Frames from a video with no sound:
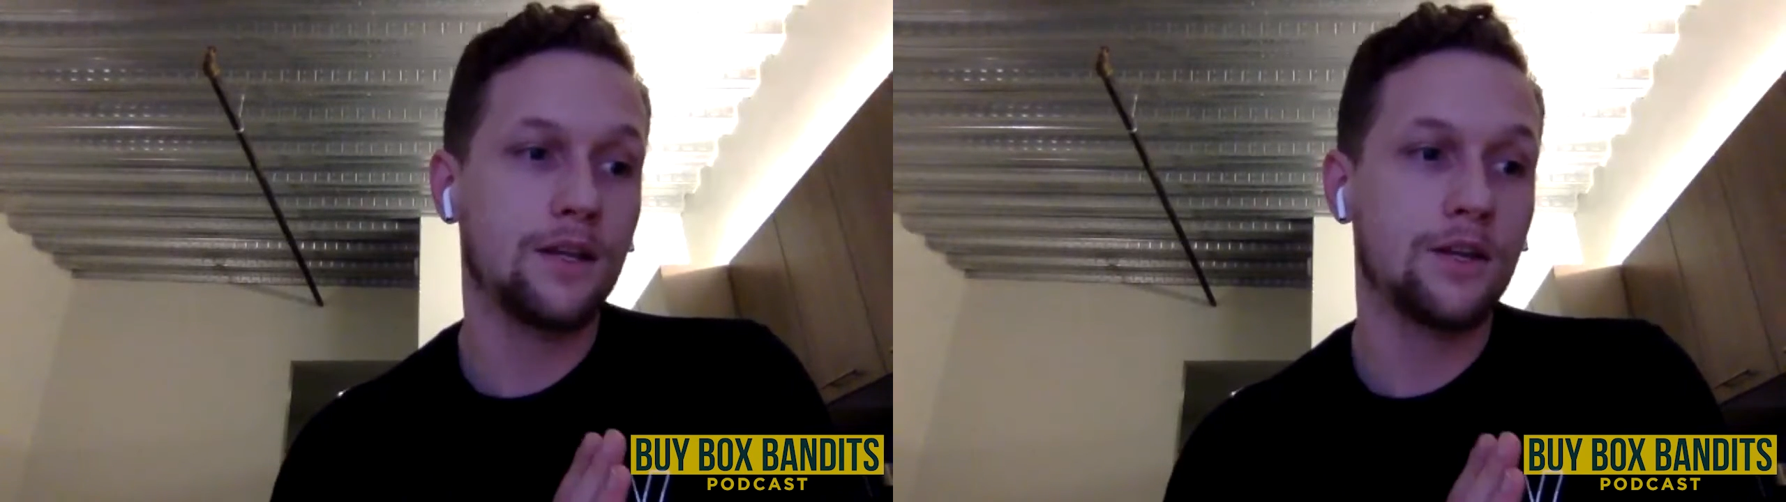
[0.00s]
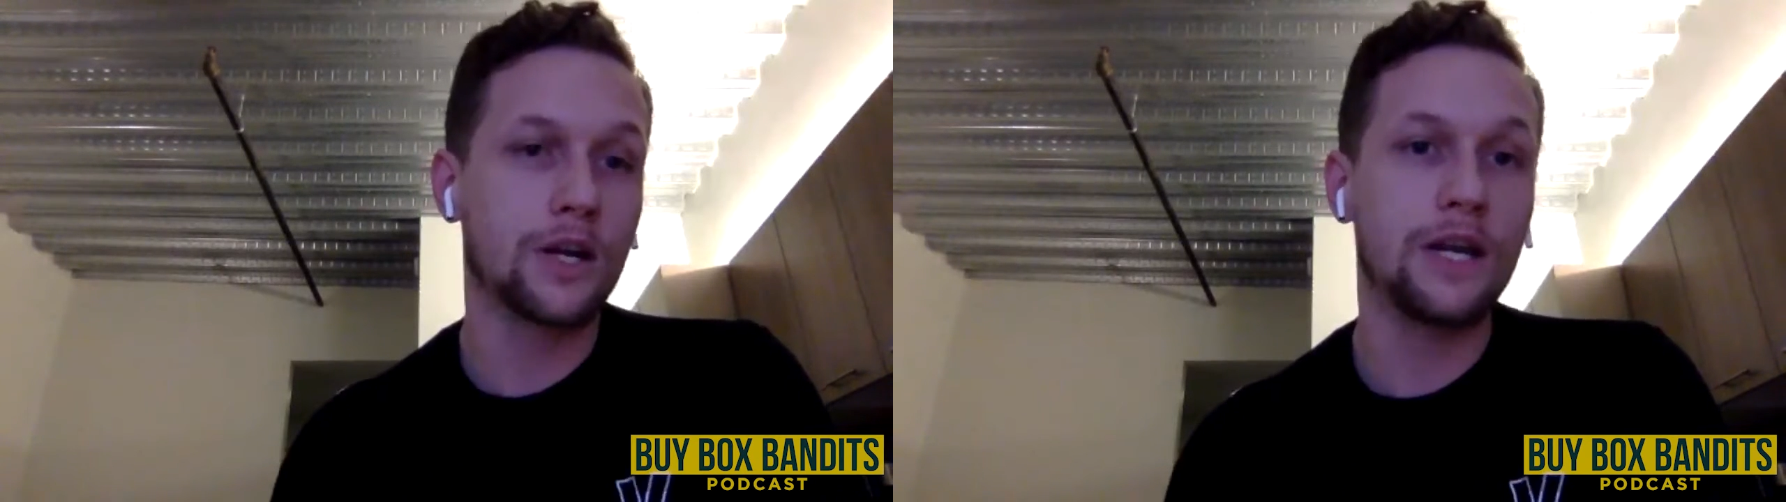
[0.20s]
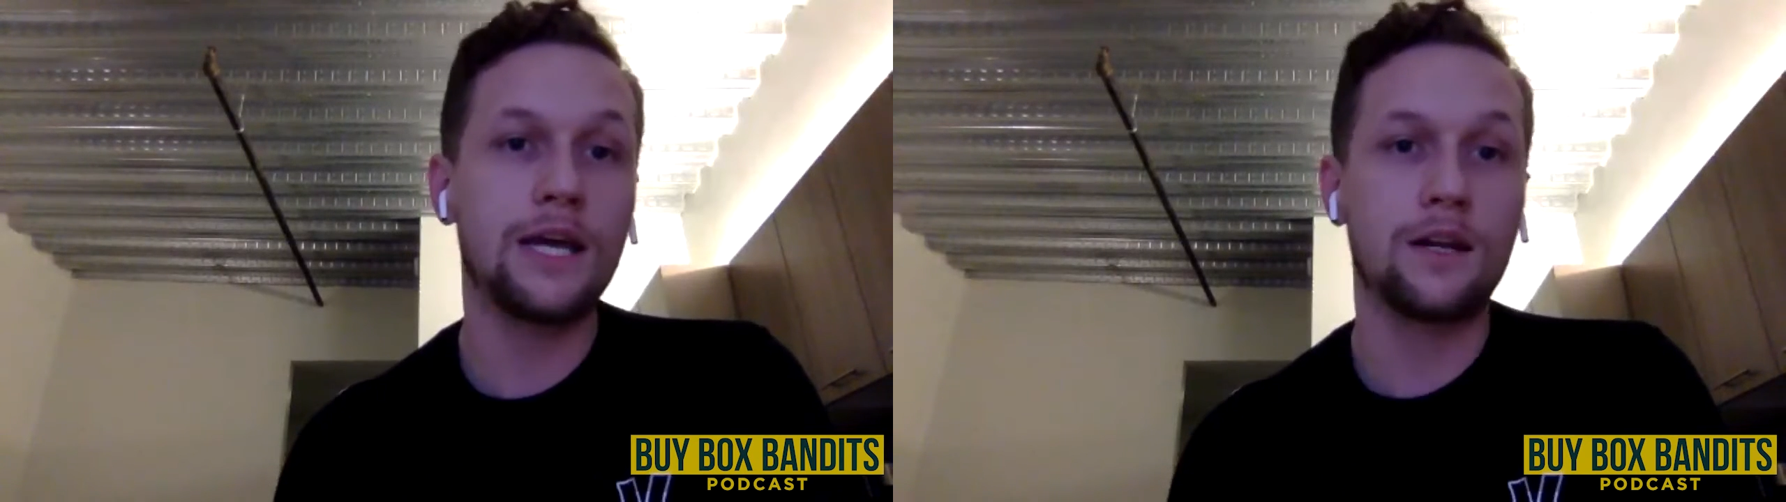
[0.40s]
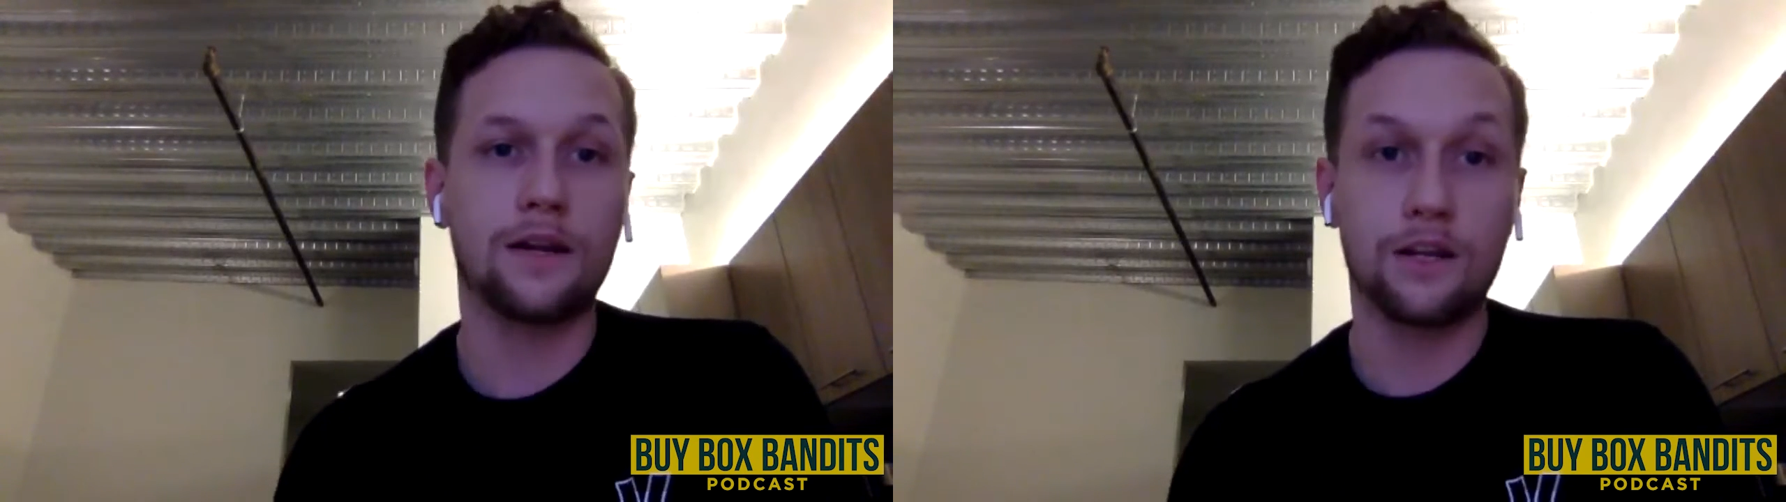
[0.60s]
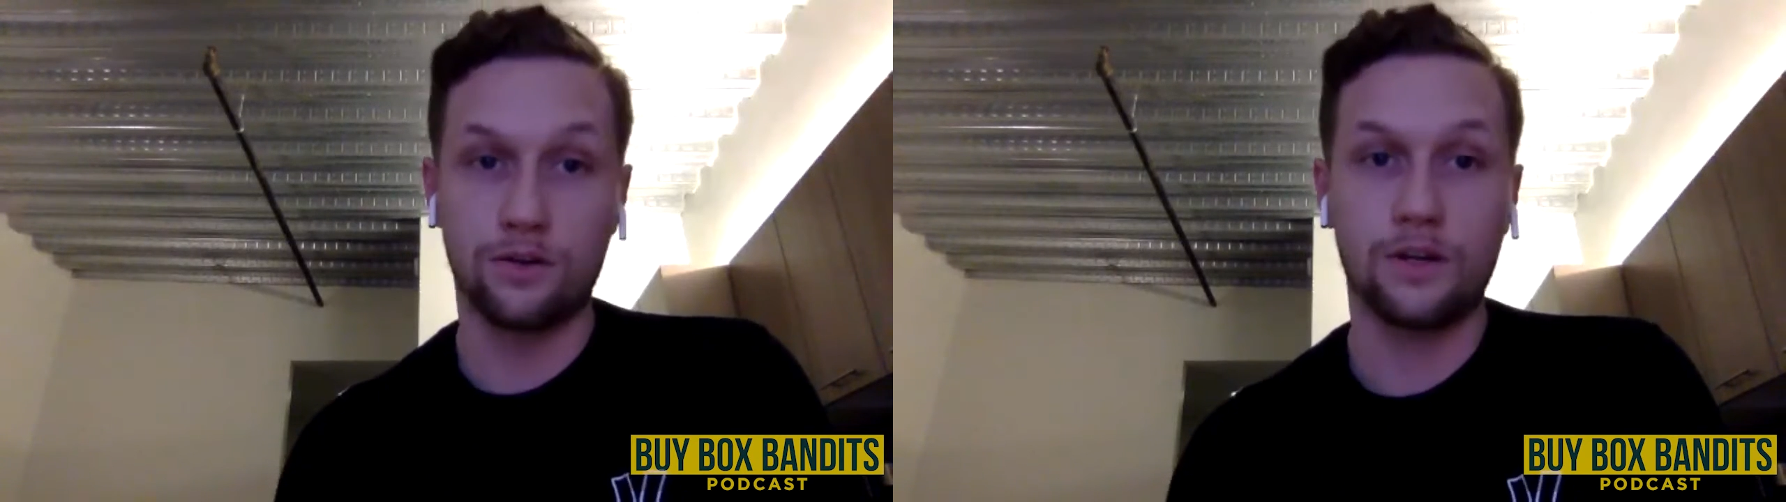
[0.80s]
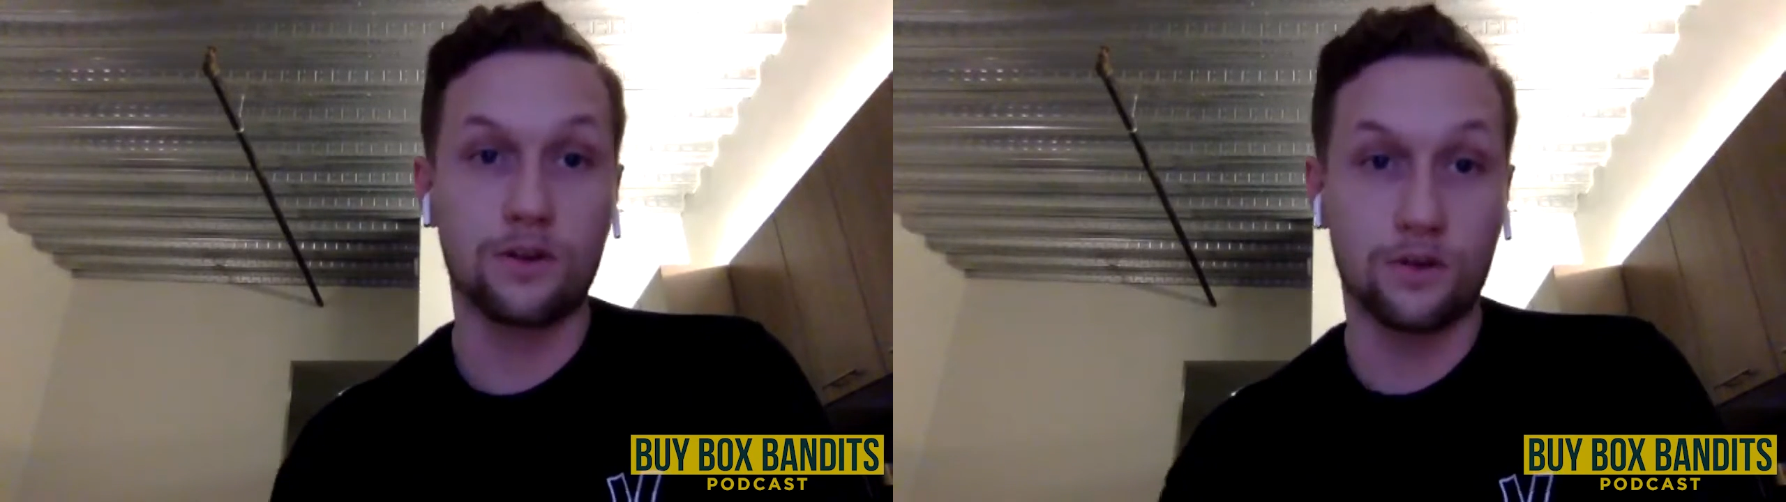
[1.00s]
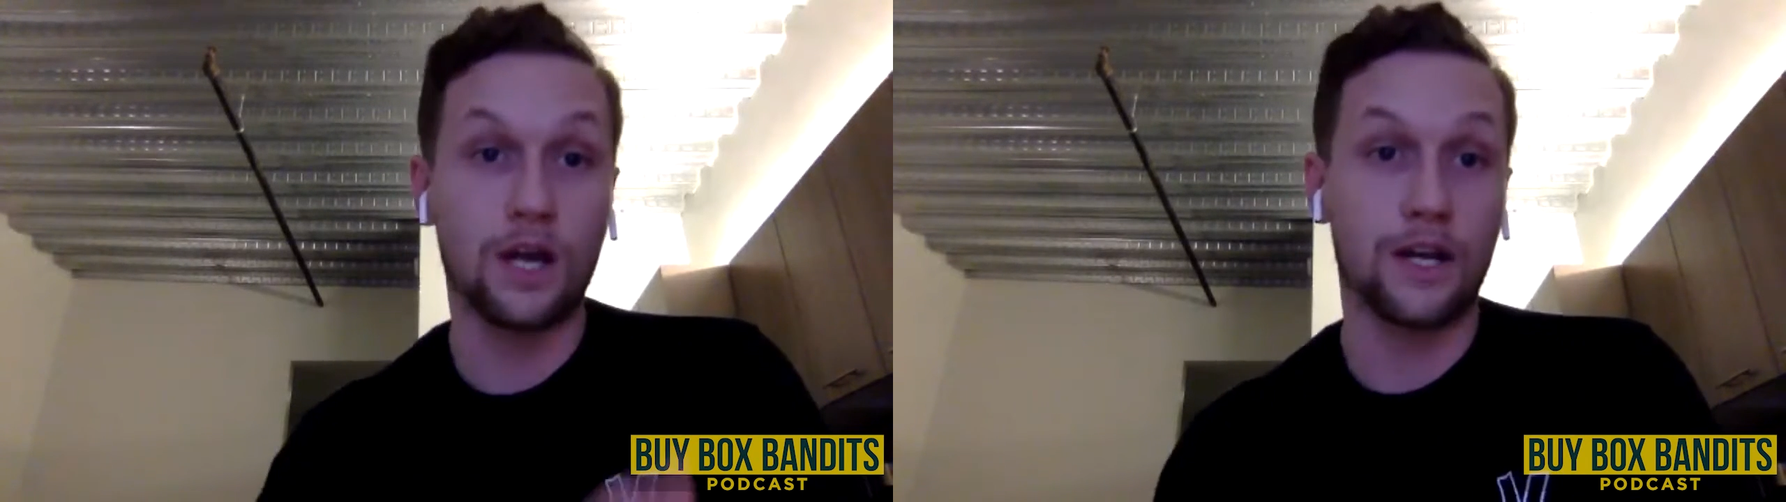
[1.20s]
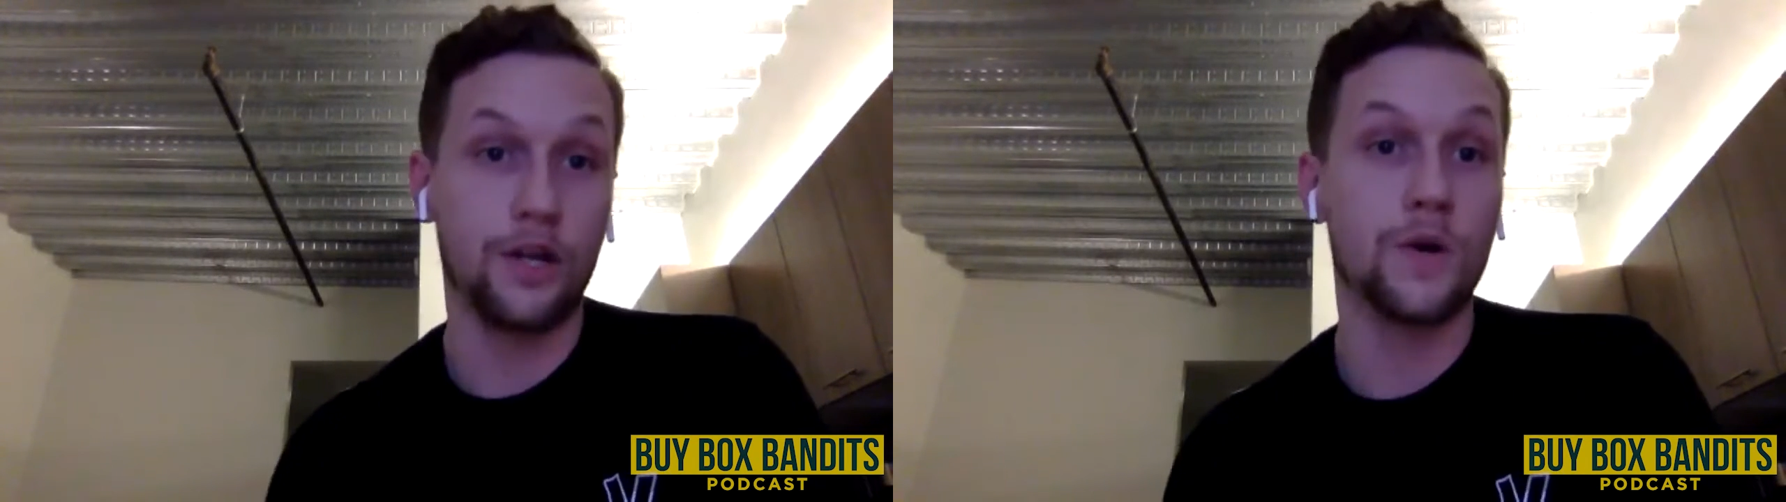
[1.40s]
you're going to hear a
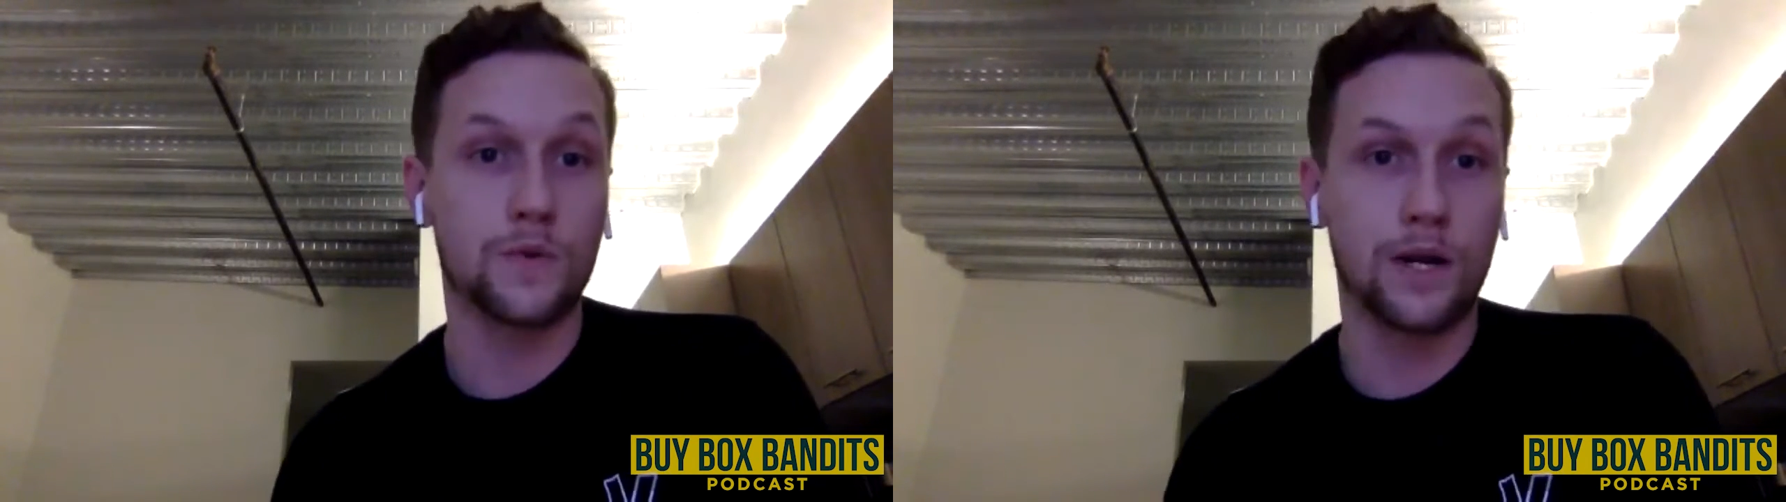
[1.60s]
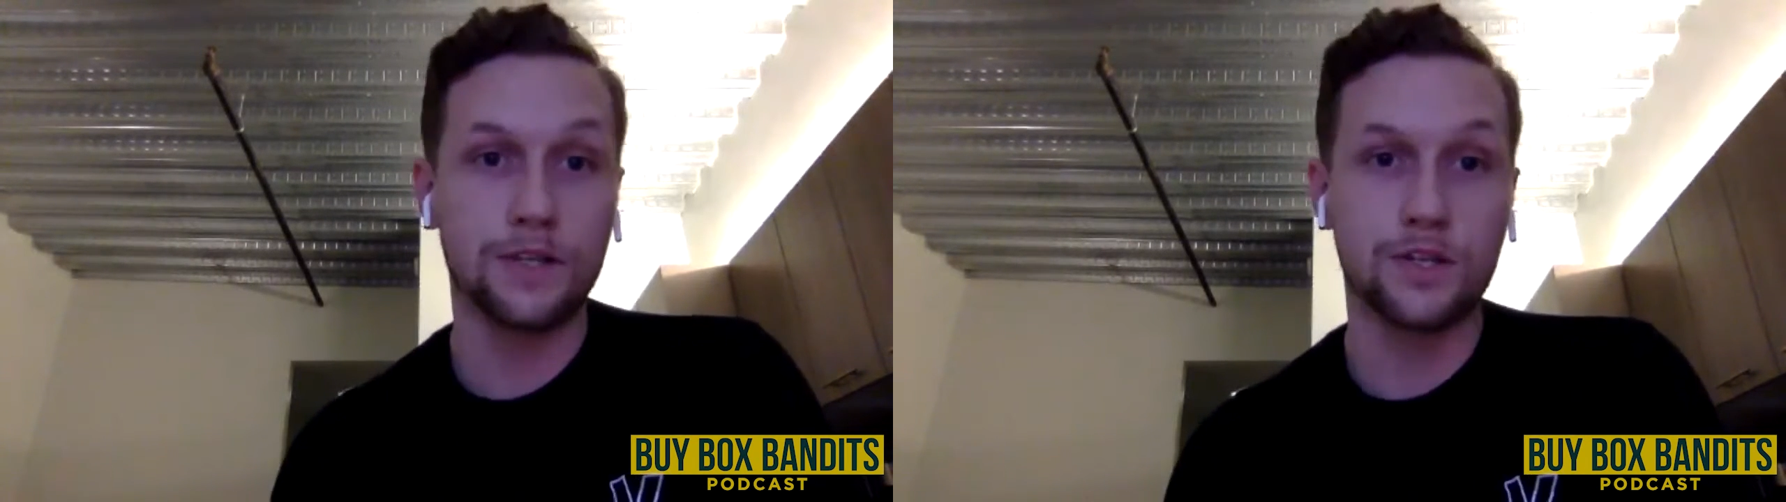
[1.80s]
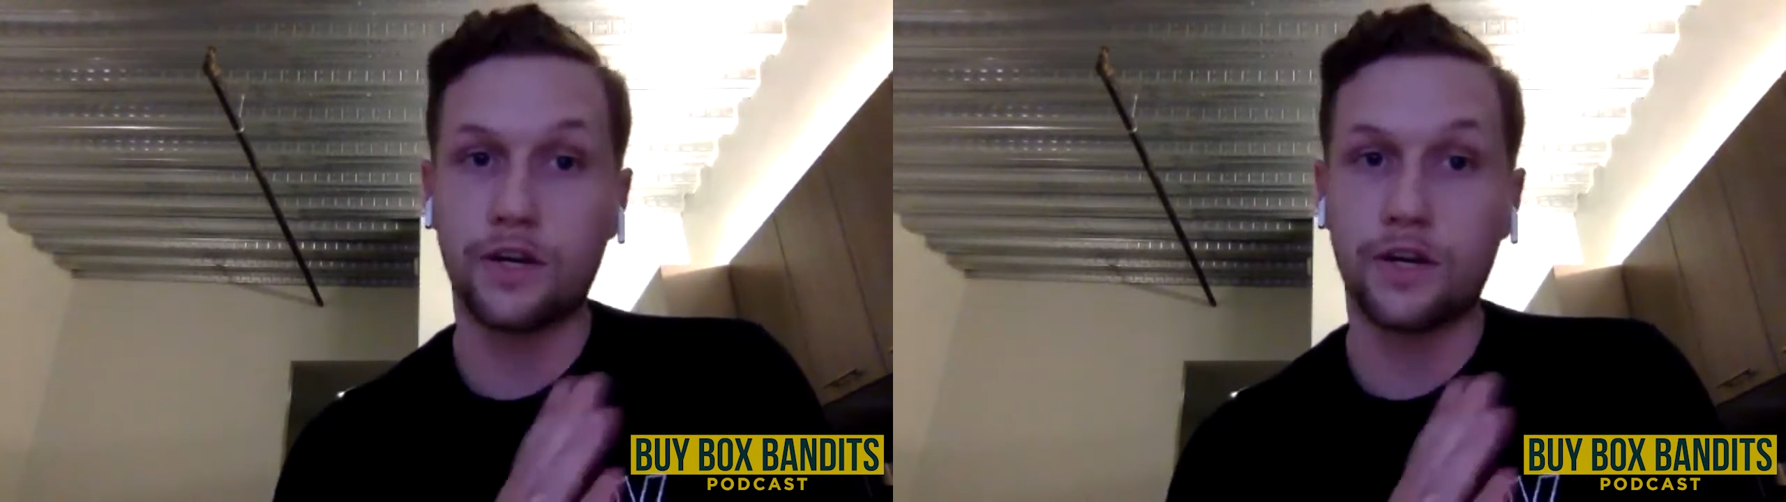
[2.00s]
lot of no's, right?